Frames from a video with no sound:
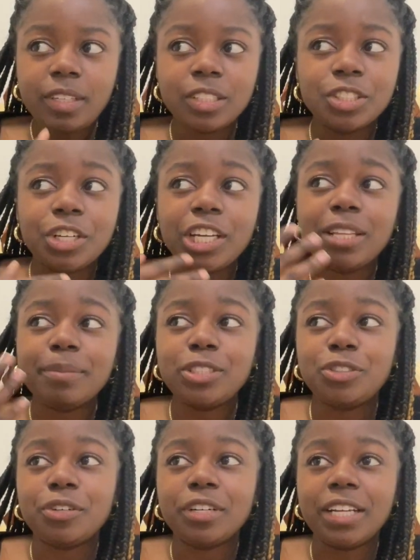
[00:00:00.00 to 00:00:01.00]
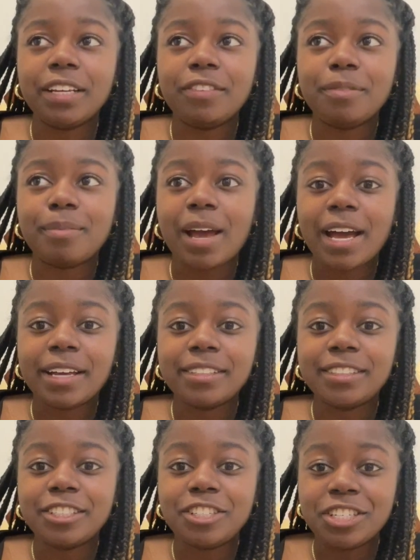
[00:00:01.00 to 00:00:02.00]
during the majority of the
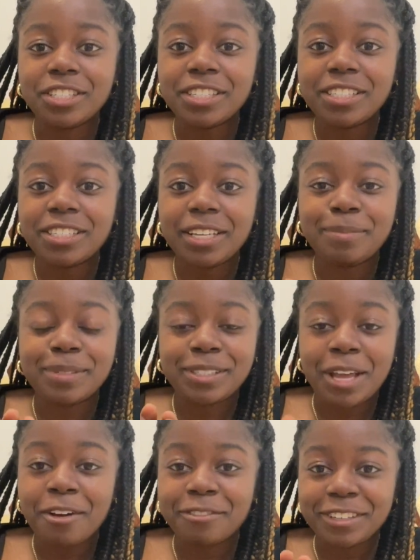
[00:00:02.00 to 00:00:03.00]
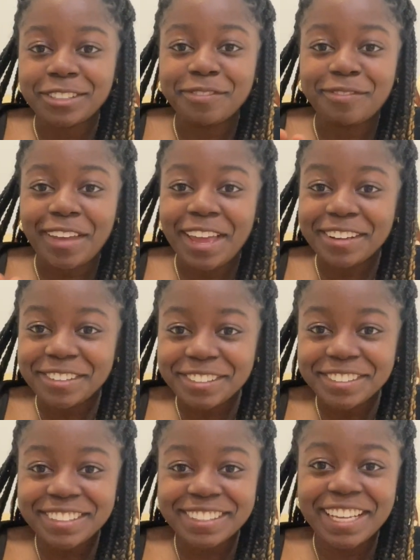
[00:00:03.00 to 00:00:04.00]
Mass, Jesus himself is
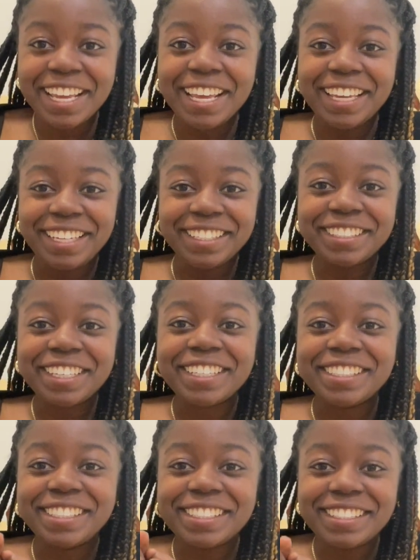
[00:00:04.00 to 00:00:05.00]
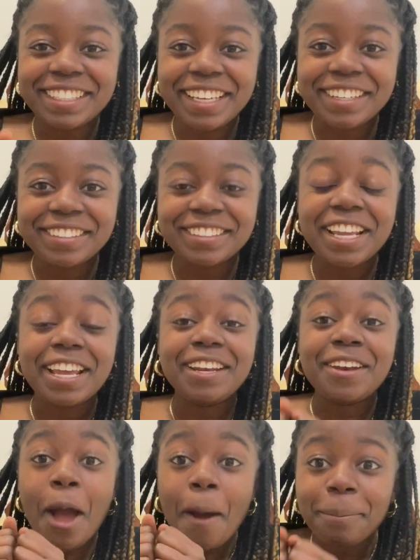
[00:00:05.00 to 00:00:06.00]
veiled. He's concealed,
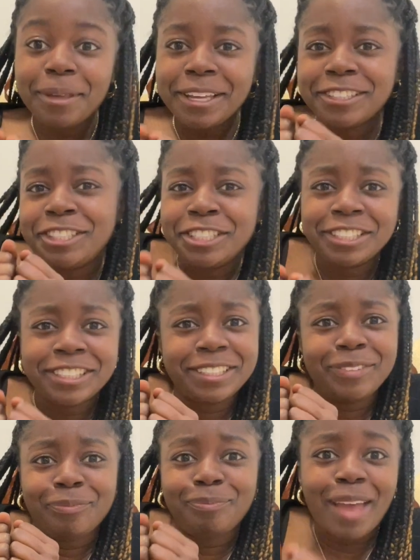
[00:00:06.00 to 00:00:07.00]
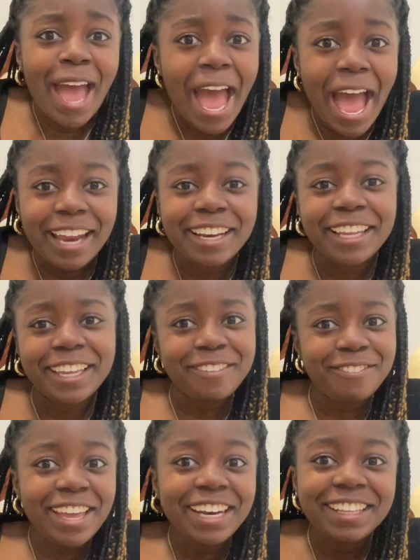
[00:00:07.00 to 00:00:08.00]
not because Jesus is bad, like if
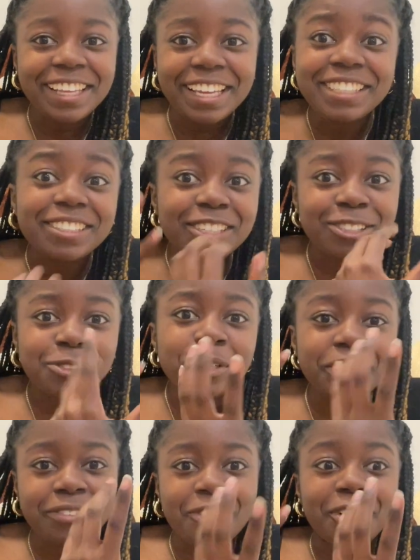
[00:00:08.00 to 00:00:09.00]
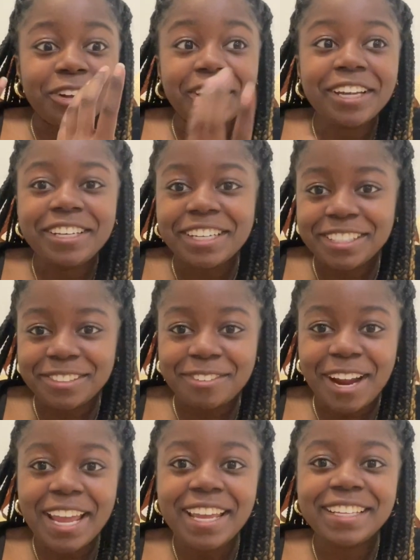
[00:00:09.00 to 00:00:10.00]
anything, he's the source of all goodness,
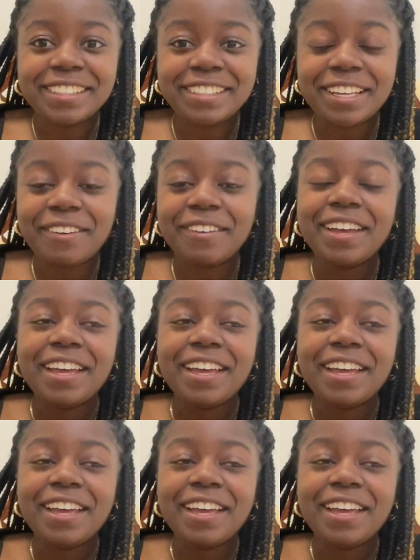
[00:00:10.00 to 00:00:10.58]
right? And so